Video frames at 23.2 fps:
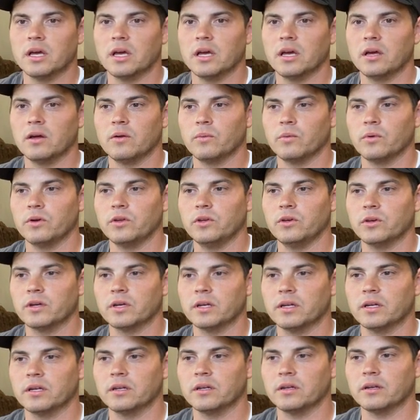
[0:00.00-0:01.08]

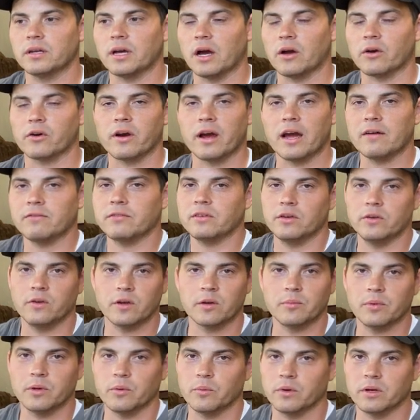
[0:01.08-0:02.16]
and how crafty you can be.